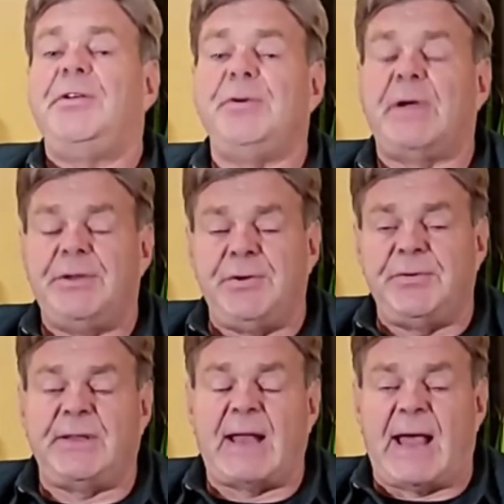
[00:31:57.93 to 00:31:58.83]
You could
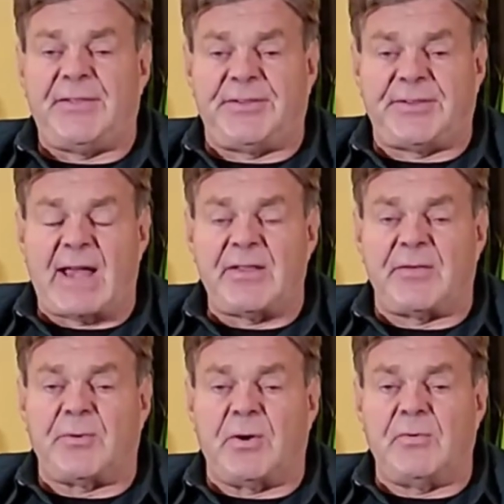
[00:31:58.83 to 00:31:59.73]
use it on the side of
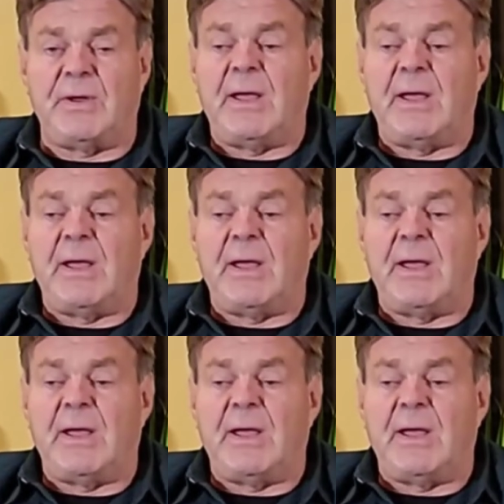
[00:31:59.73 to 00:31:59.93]
the road